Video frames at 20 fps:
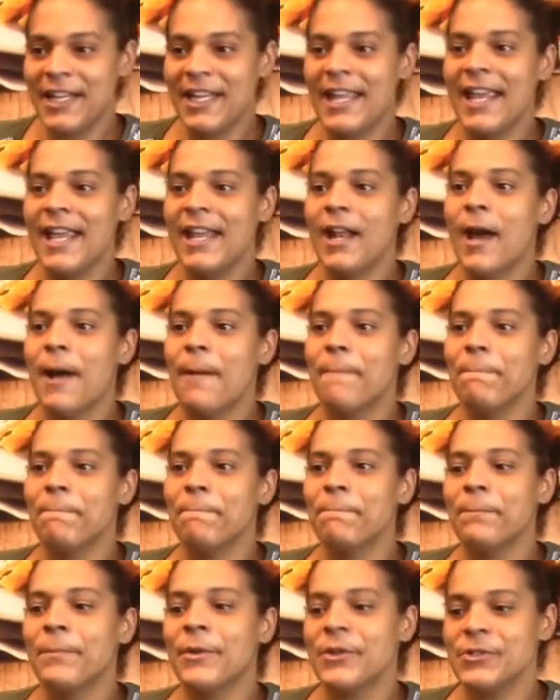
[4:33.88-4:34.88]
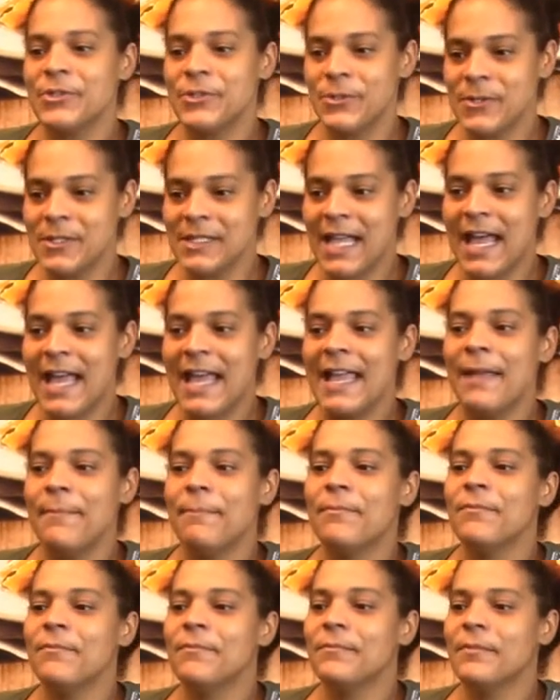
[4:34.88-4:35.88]
and personal
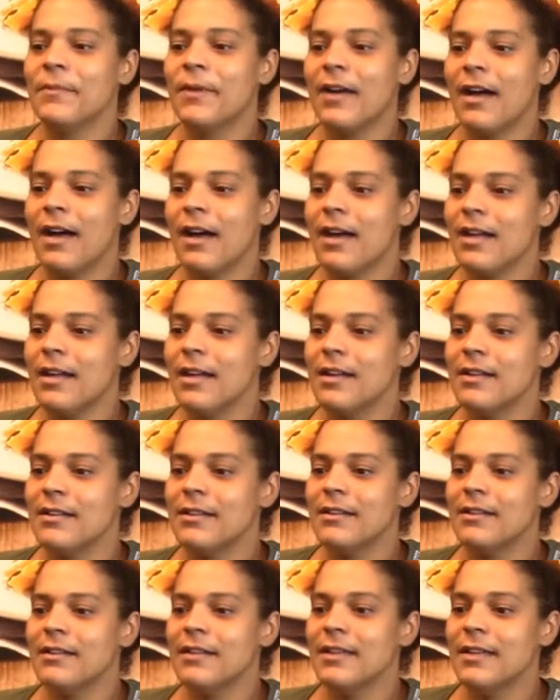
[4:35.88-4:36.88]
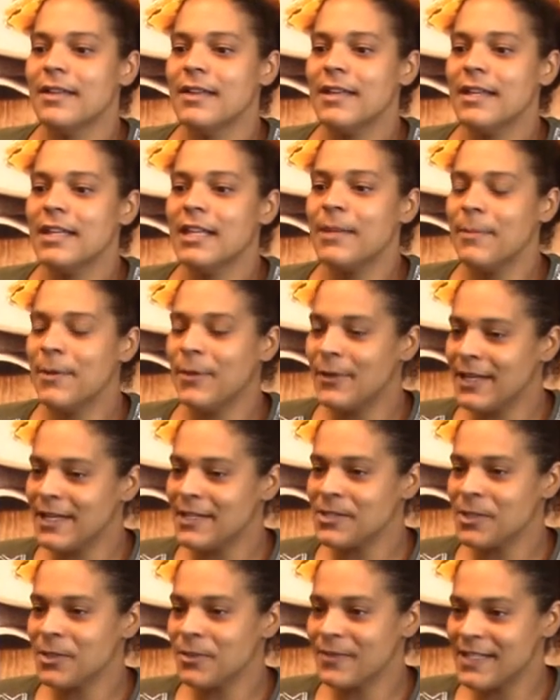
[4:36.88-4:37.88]
time, community
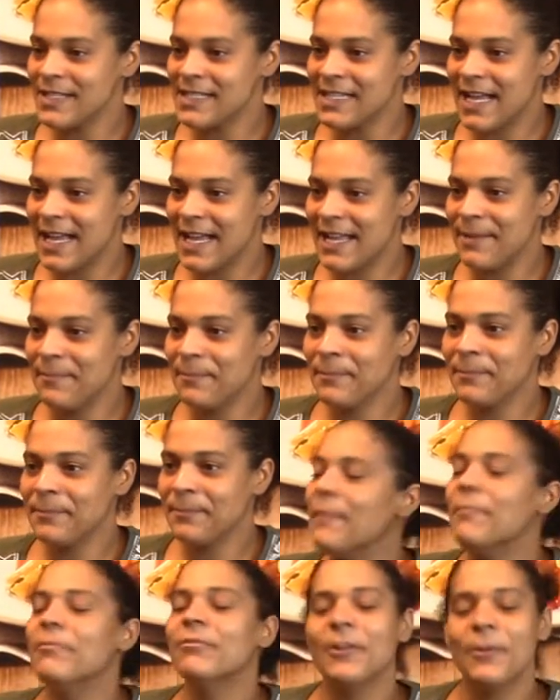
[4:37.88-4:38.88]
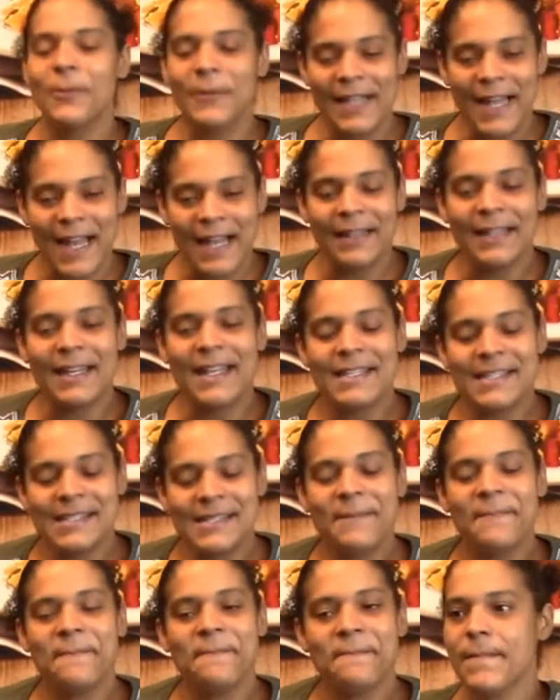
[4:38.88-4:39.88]
service time, and holidays.
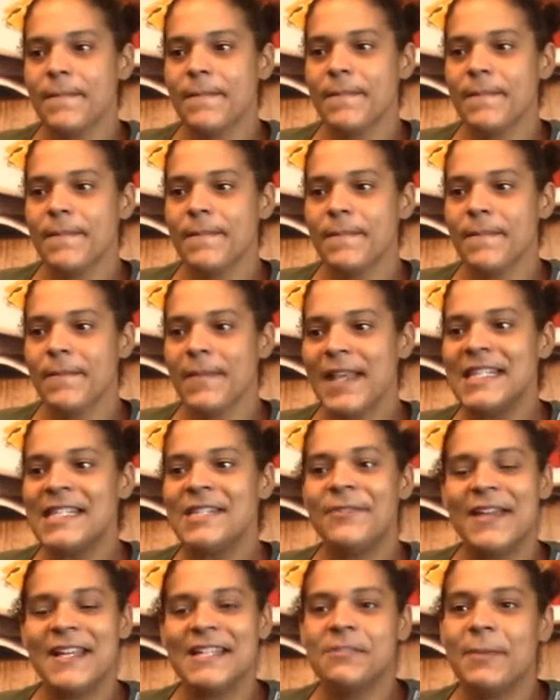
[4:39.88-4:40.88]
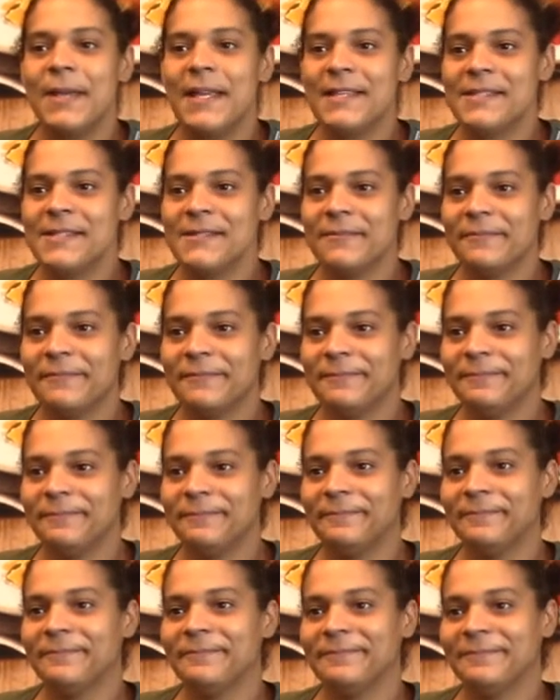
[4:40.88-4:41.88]
It's fast-paced.
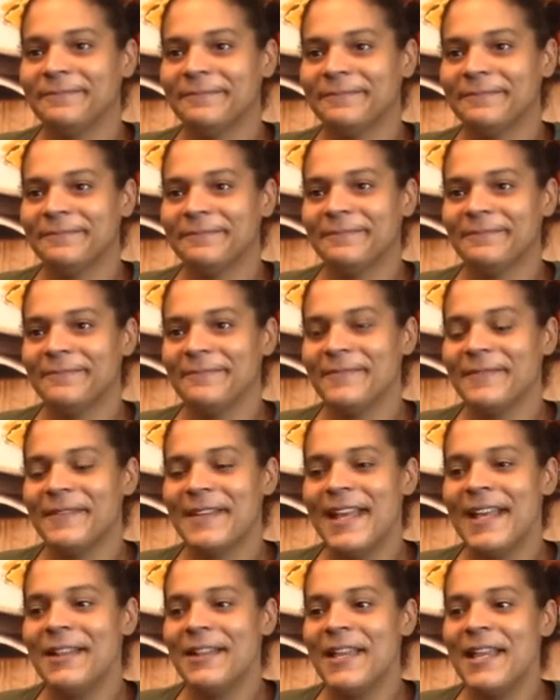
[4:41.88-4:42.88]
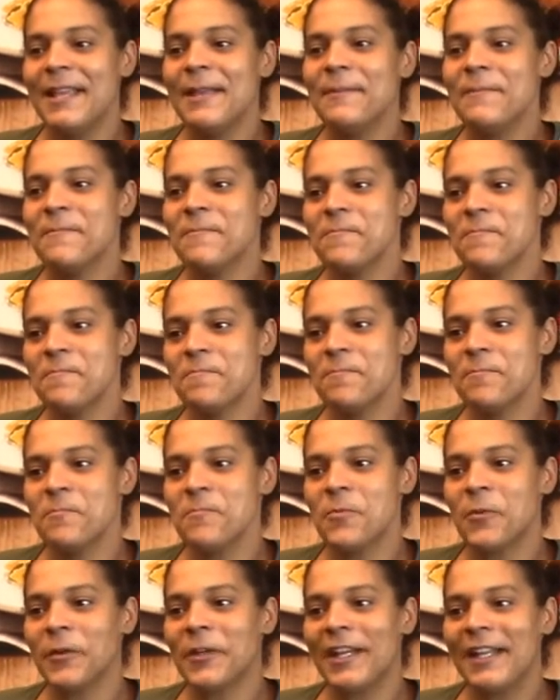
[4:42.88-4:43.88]
I like
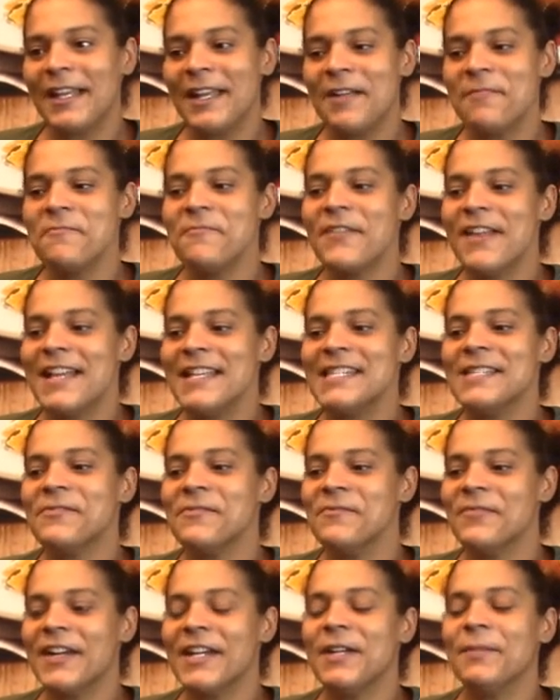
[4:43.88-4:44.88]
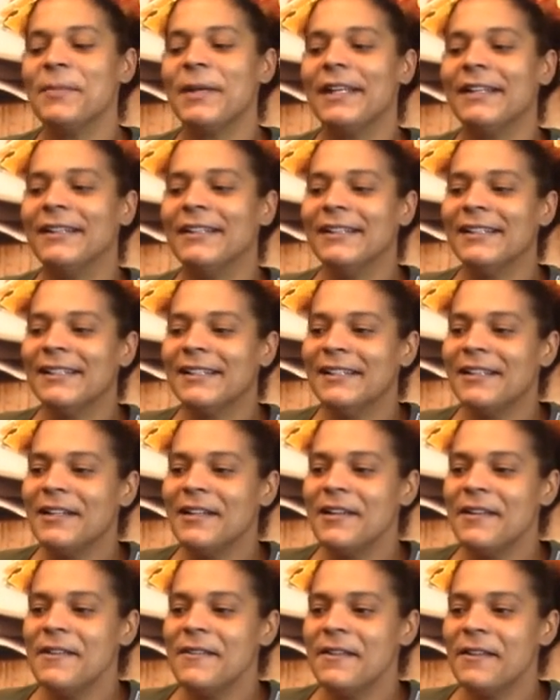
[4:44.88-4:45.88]
working in a fast environment.
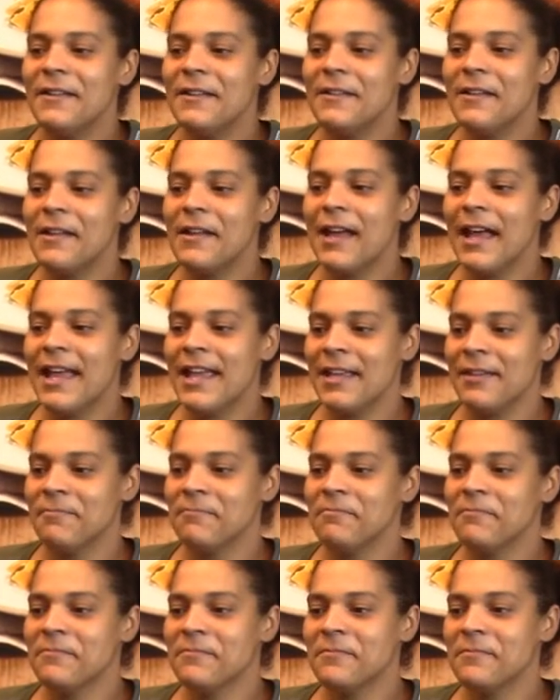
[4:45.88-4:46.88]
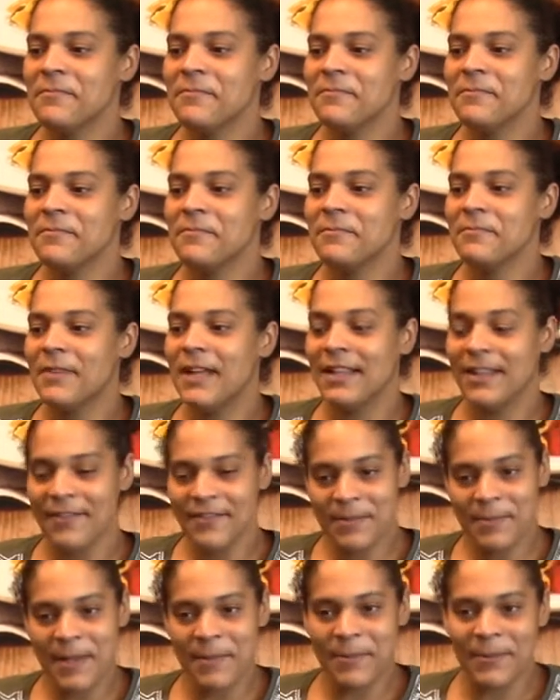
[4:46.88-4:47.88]
I love
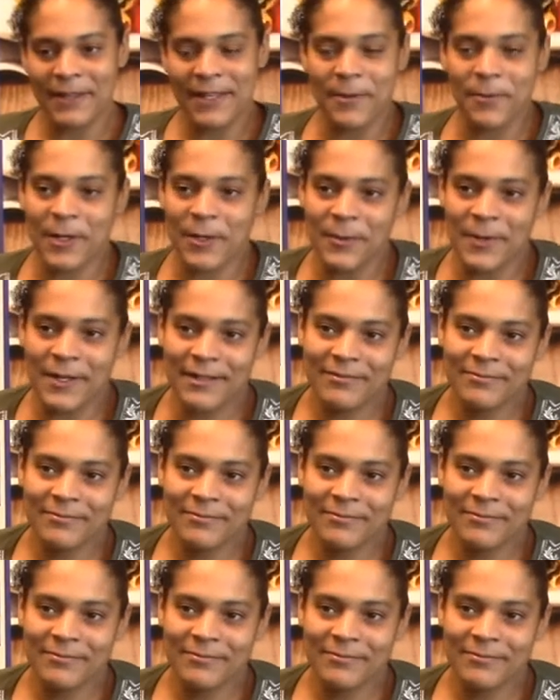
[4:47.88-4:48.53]
the people that I work with.